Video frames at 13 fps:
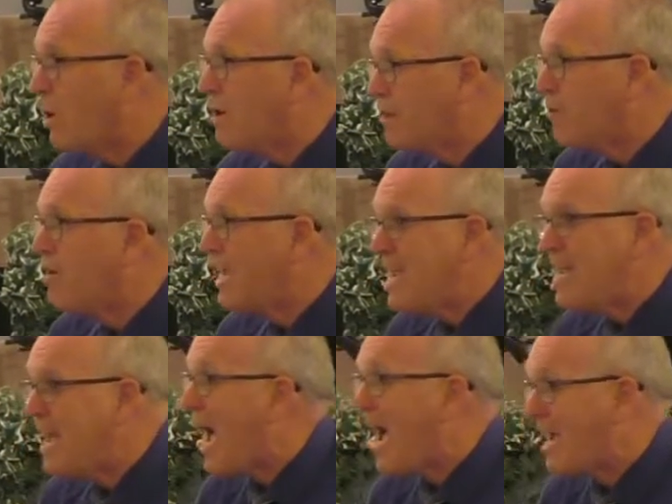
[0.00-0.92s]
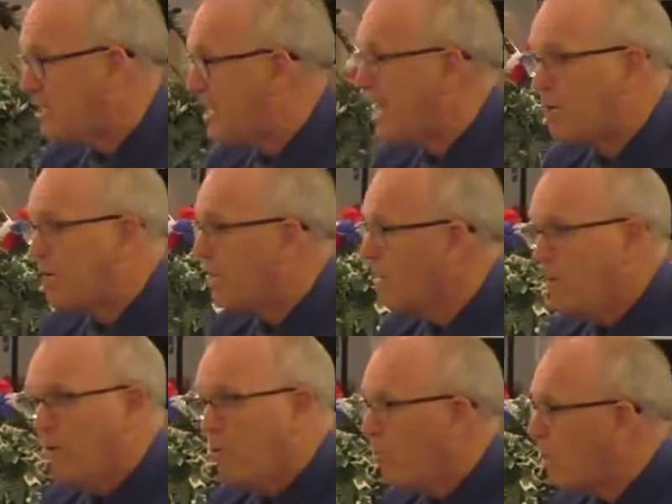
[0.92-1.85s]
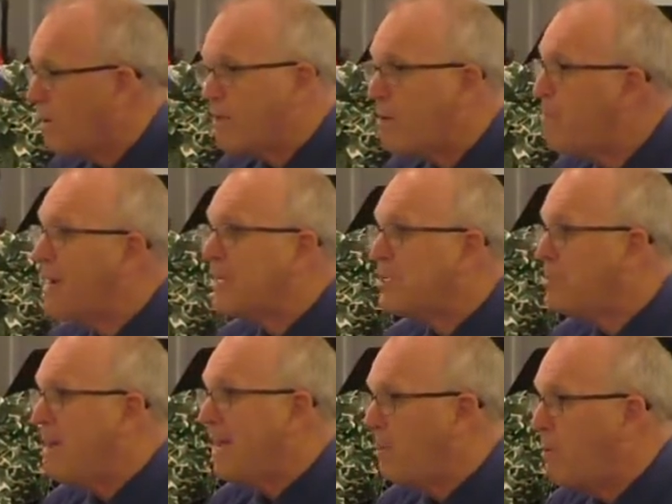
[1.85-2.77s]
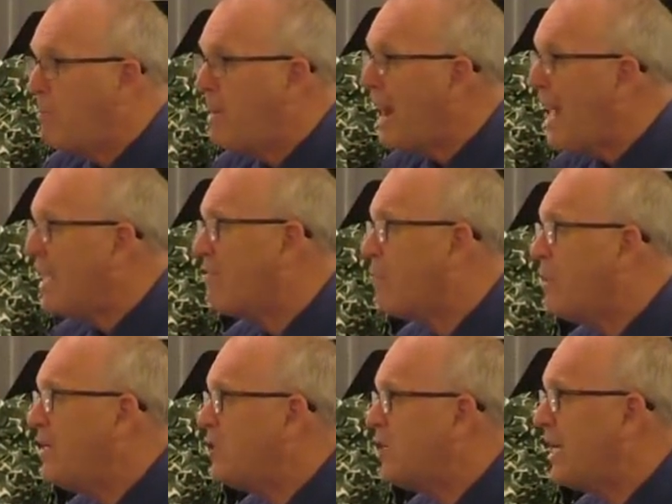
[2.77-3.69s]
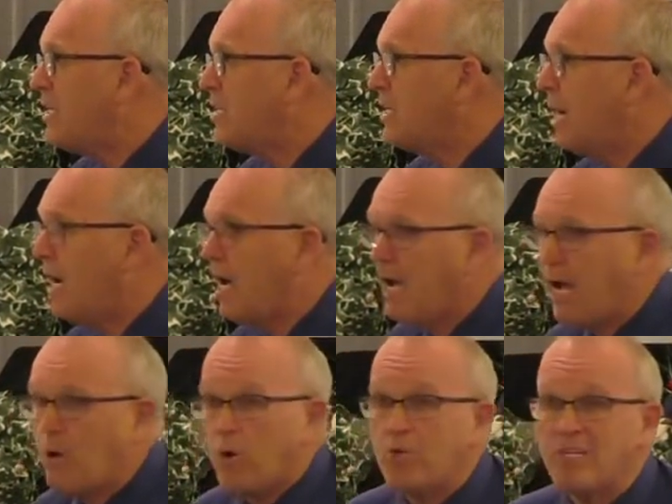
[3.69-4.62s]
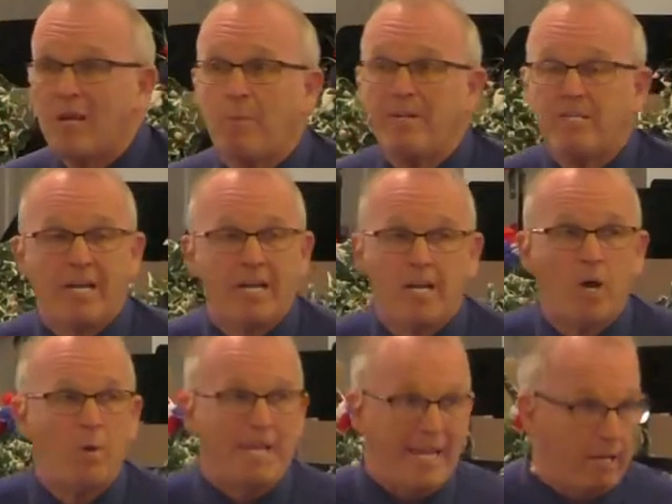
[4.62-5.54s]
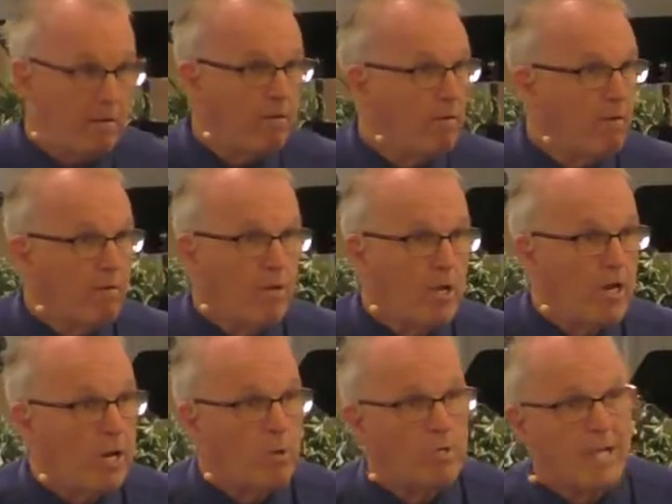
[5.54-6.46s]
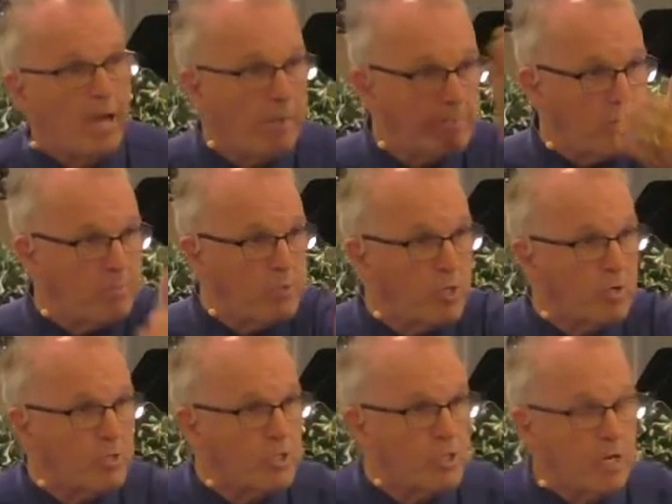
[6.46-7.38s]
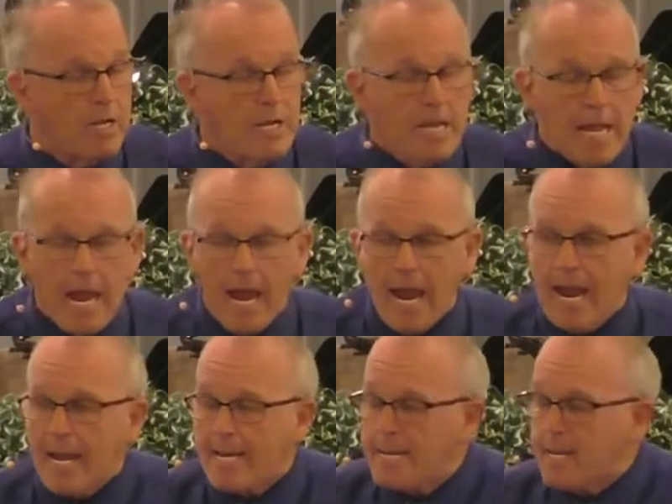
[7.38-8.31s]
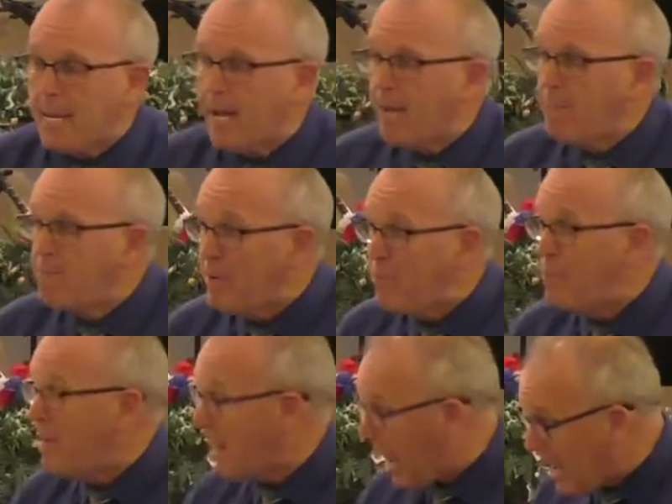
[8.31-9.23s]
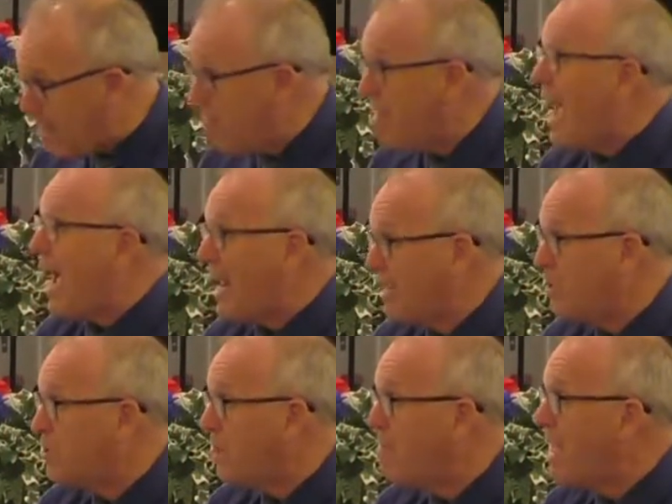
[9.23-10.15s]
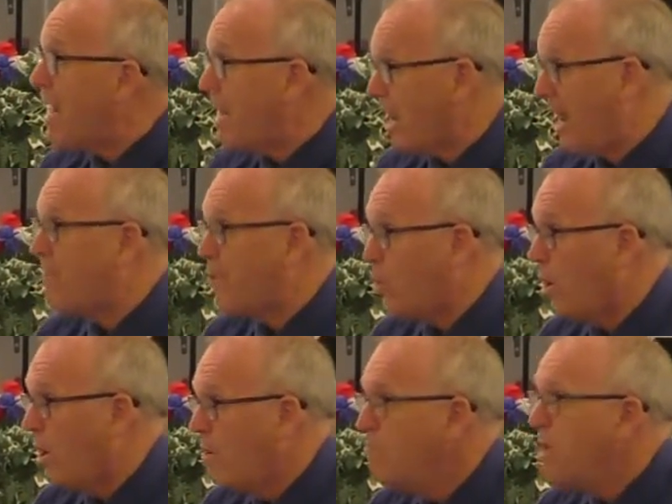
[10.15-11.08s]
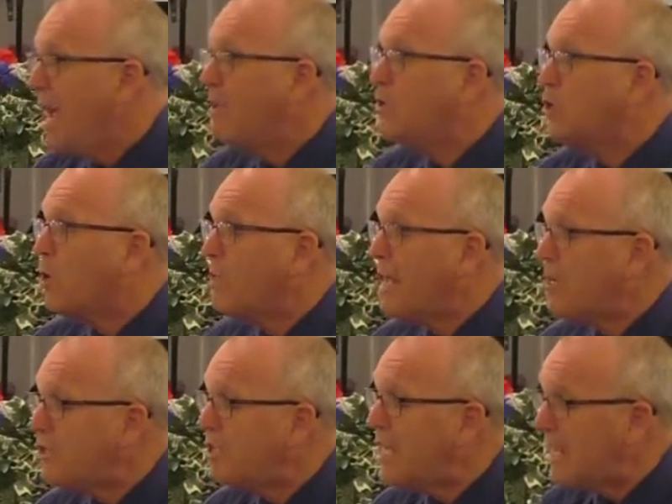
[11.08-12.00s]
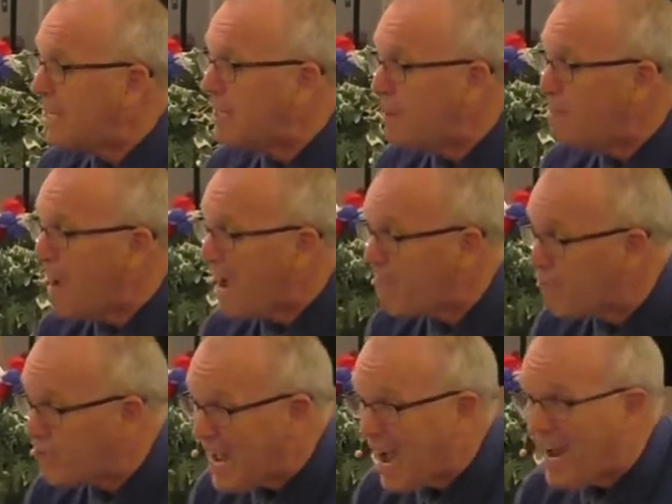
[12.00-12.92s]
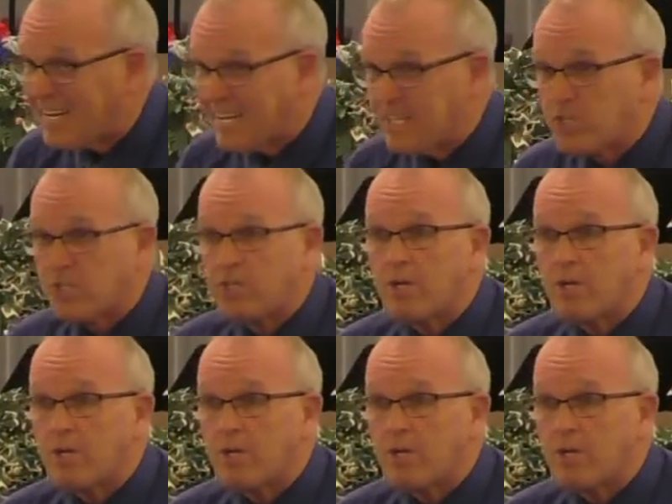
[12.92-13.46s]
their key guys, like one of their best men. It would be like if we sent, let's say we sent Cody, to help some church. And it would be like that. It was on that level. And so they sent Epaphroditus